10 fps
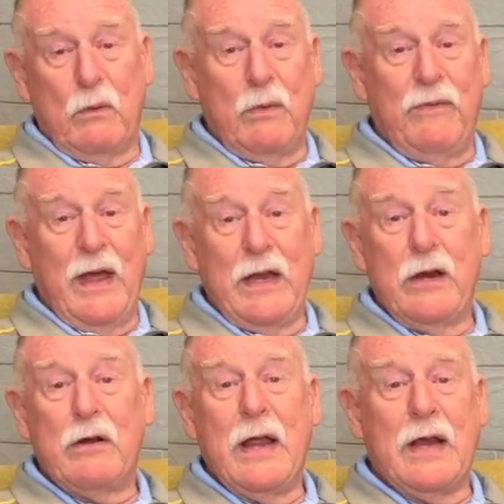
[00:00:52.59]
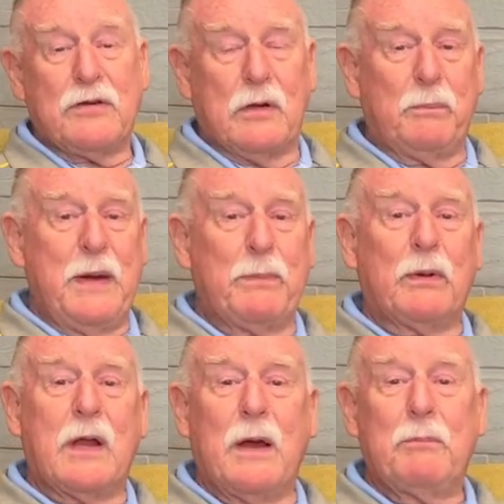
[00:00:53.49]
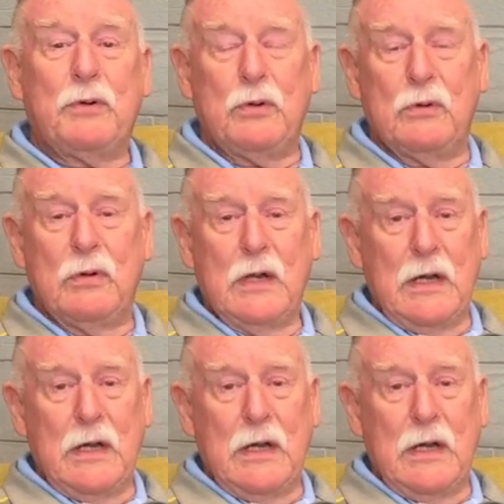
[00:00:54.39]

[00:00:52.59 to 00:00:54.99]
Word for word: And we've had international people come to